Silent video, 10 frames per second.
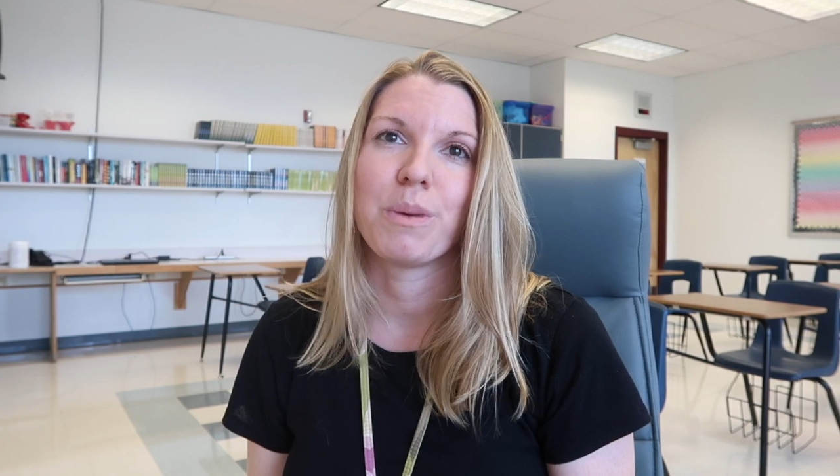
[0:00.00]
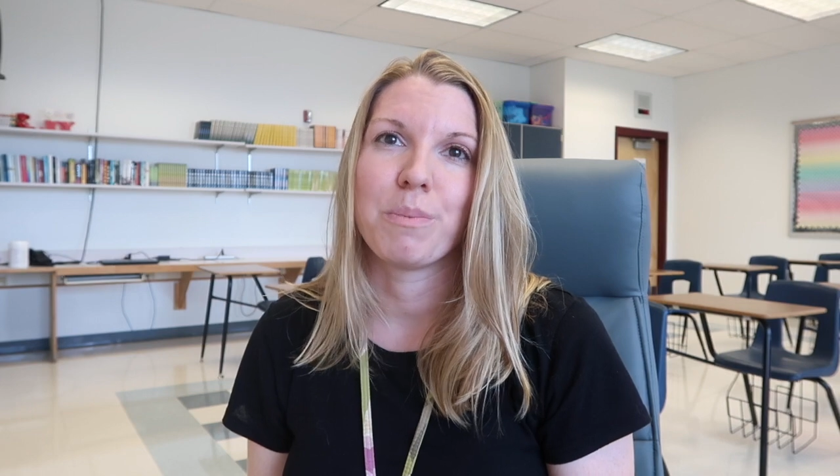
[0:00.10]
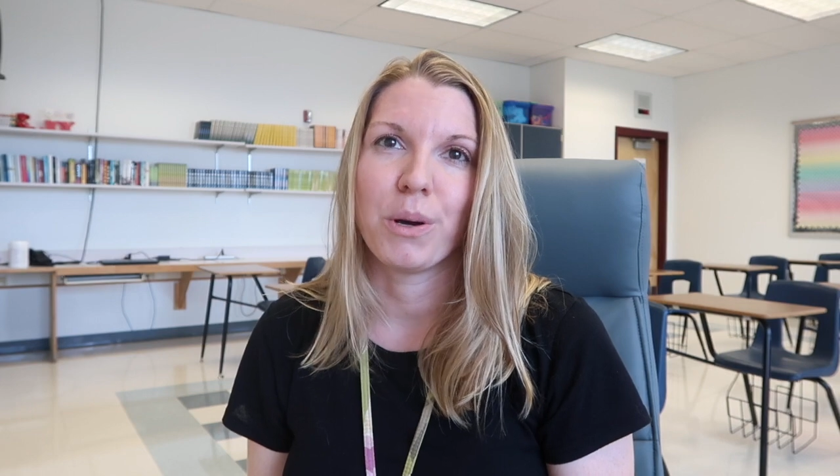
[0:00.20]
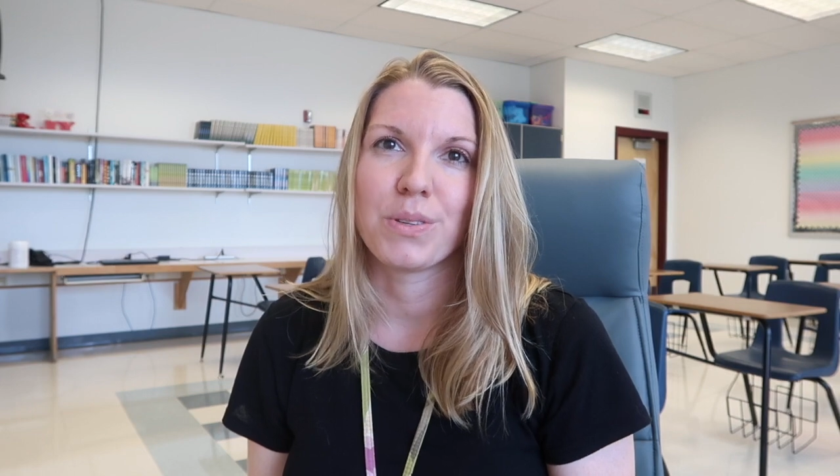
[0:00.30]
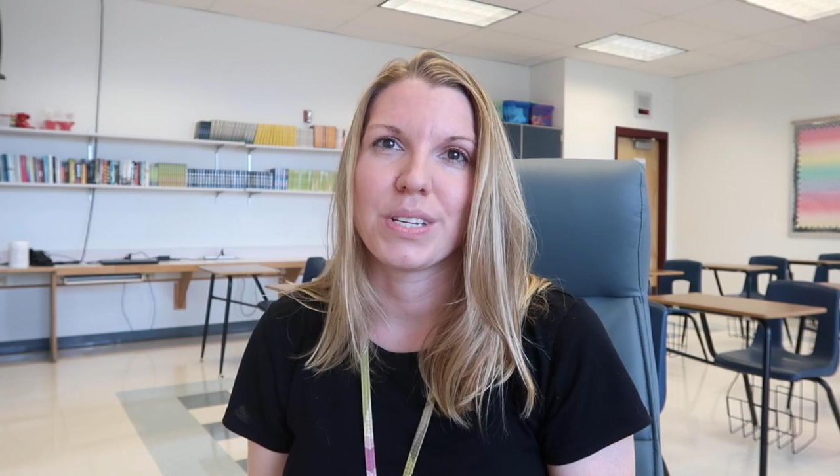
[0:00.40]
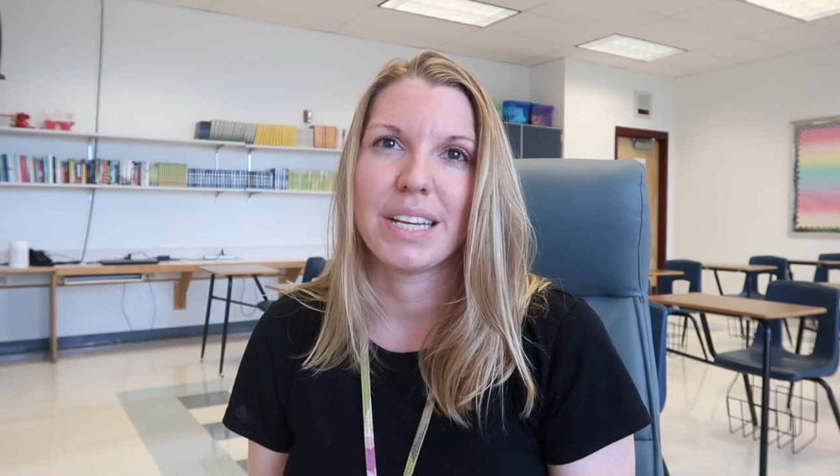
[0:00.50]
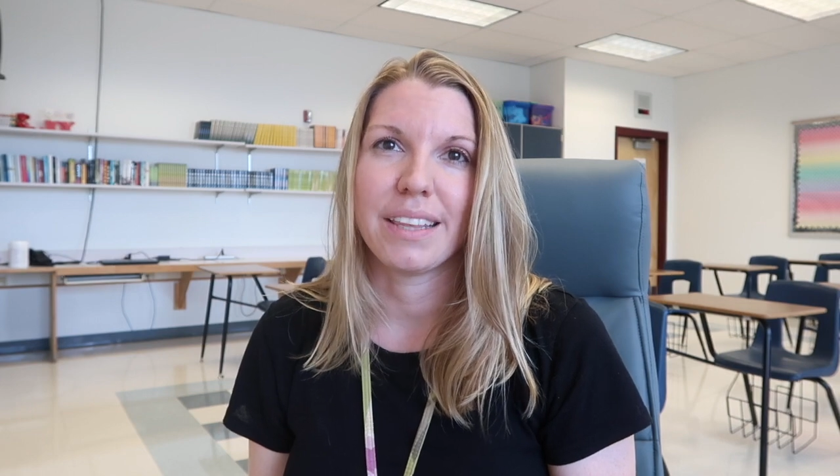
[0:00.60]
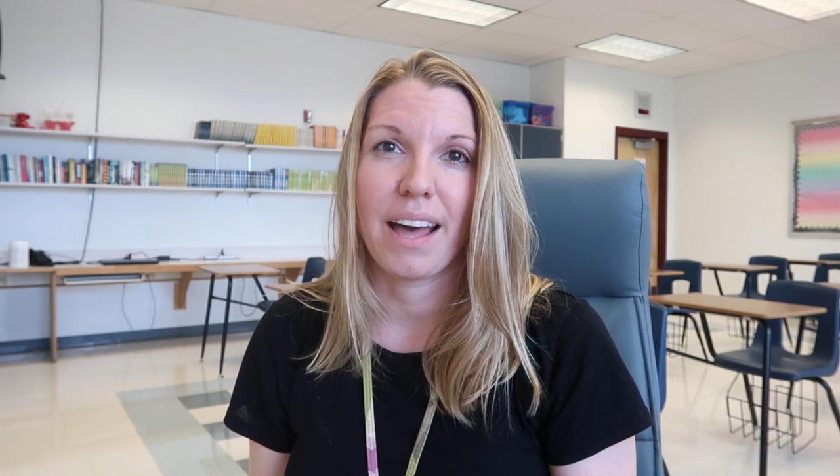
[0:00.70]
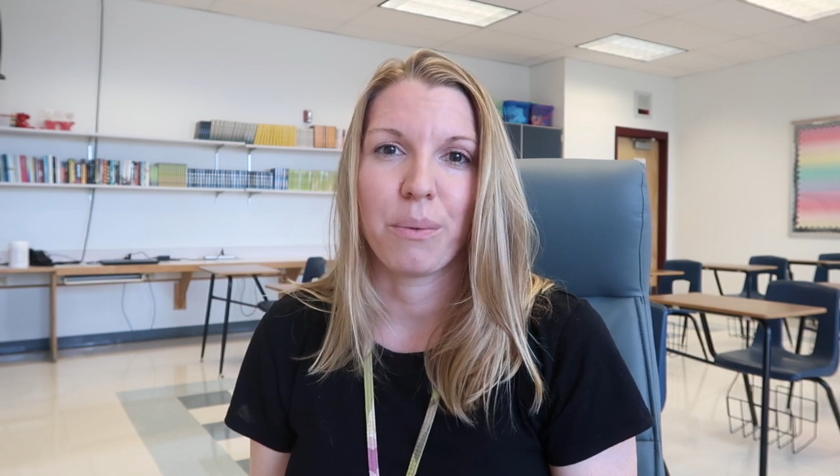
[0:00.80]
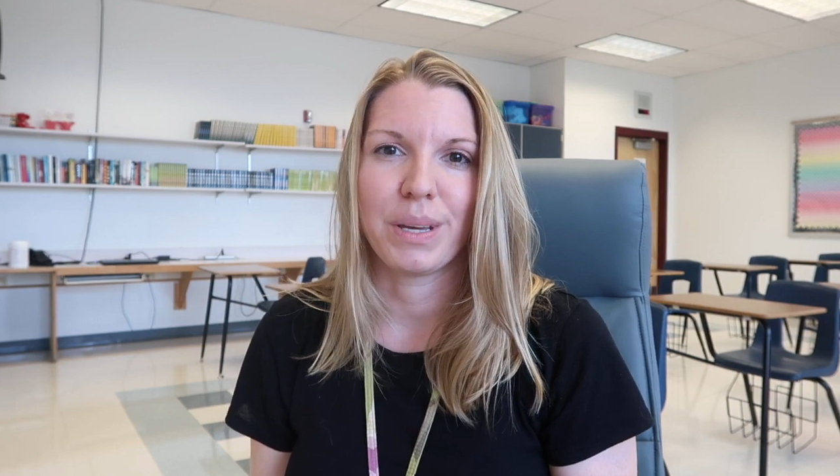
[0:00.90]
be posted
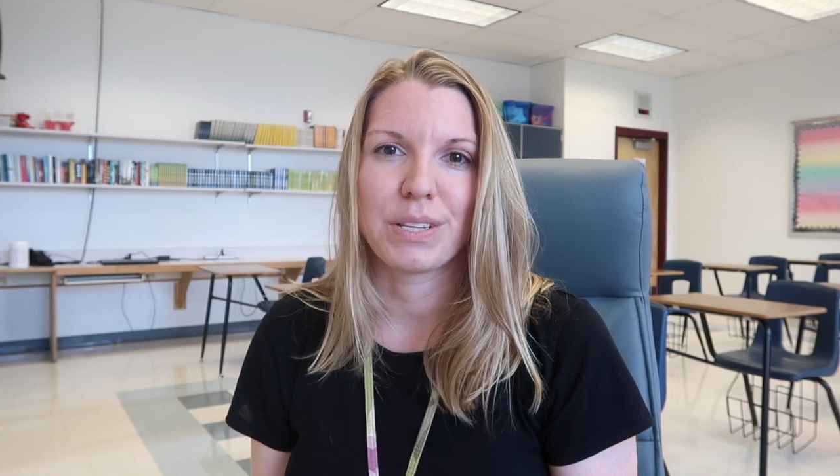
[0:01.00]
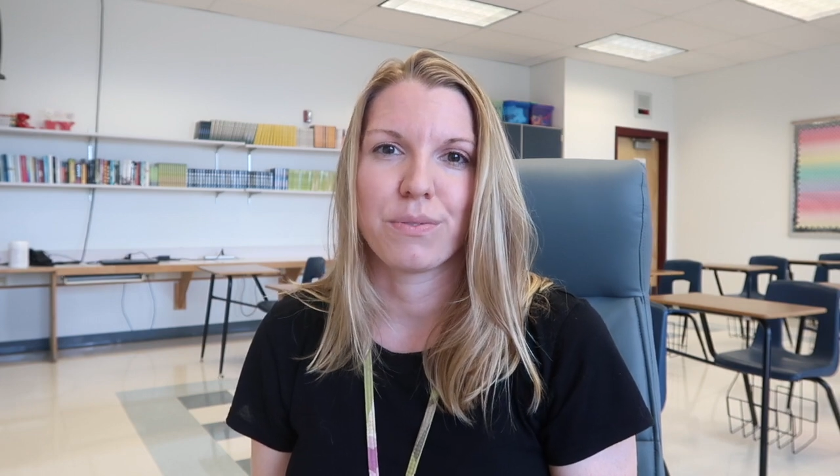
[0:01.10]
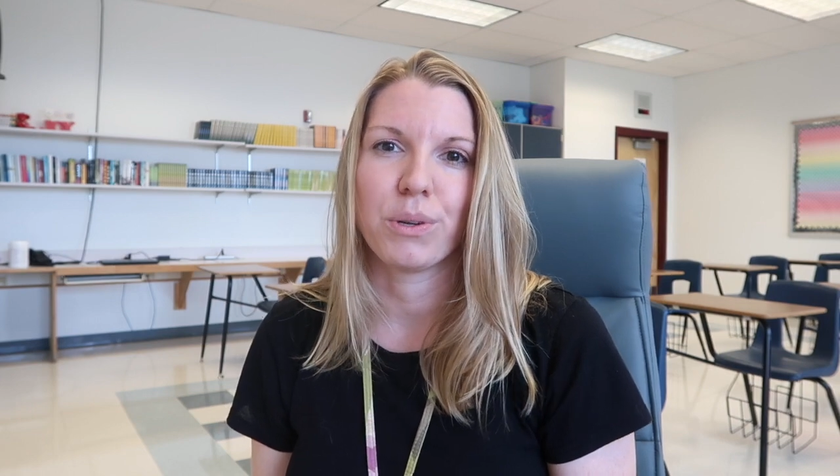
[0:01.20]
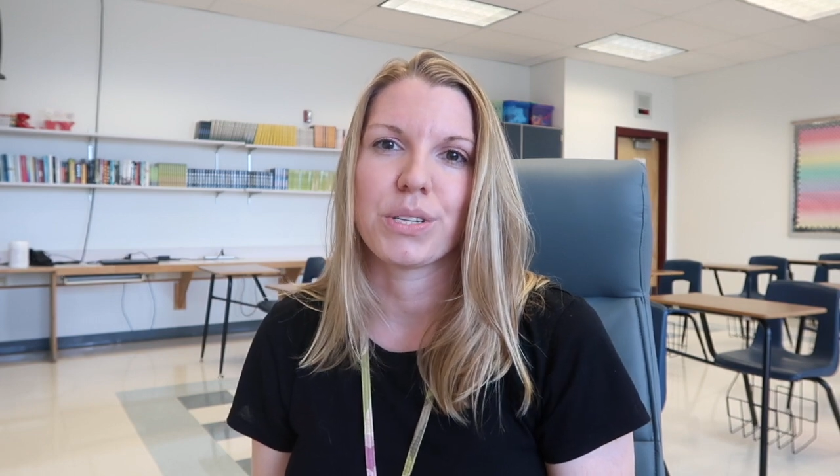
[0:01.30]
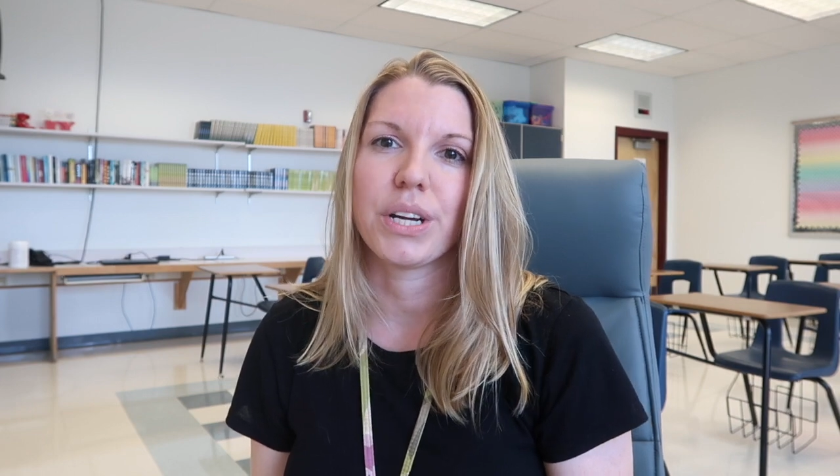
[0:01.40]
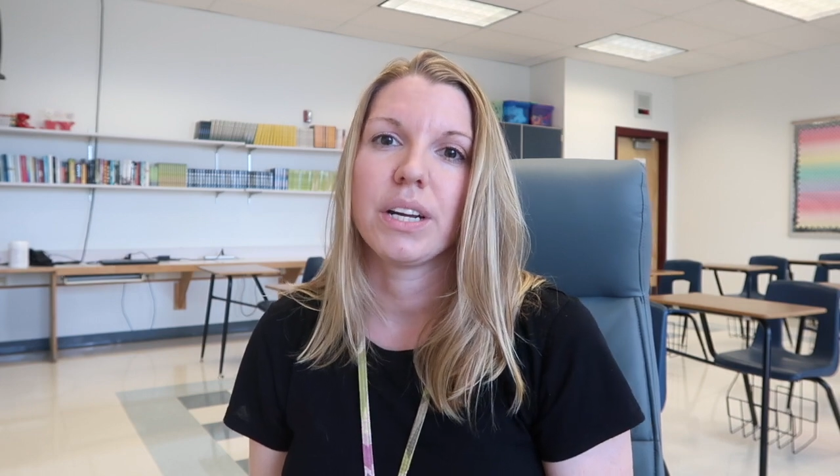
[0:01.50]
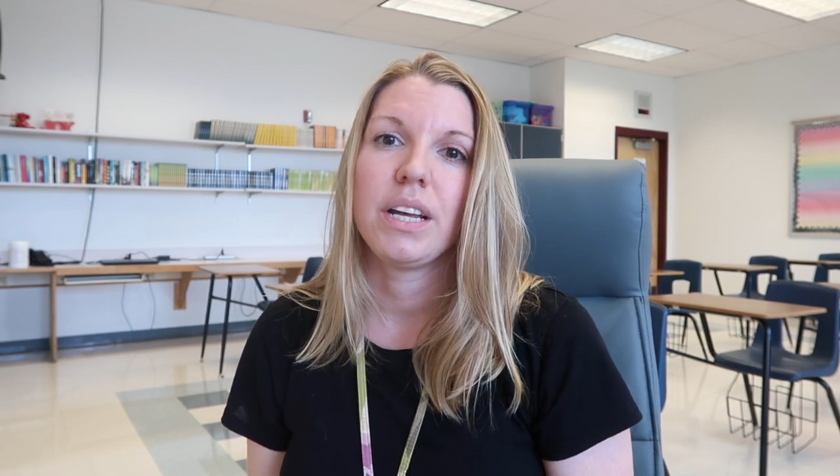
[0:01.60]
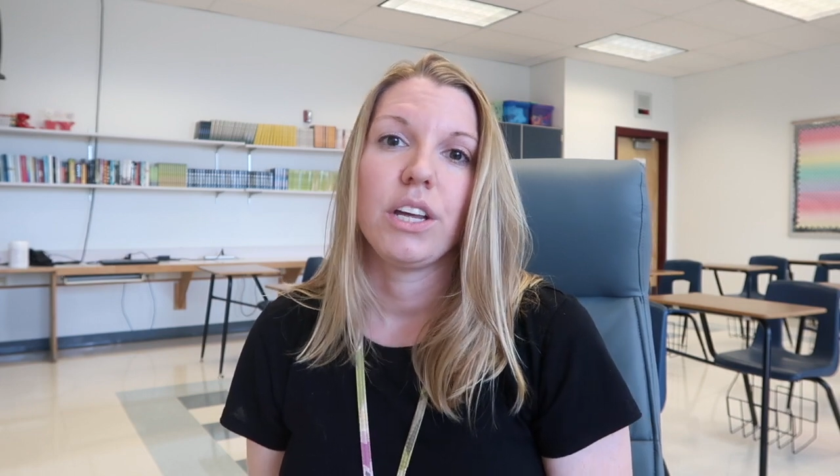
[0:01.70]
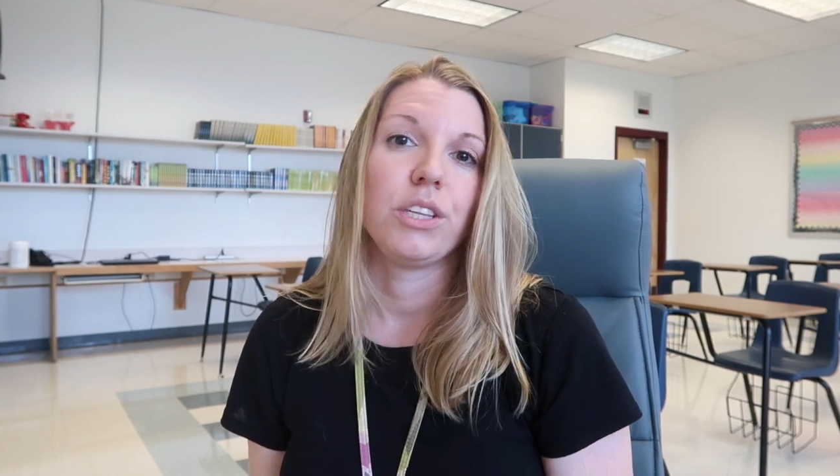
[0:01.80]
in that week's folder.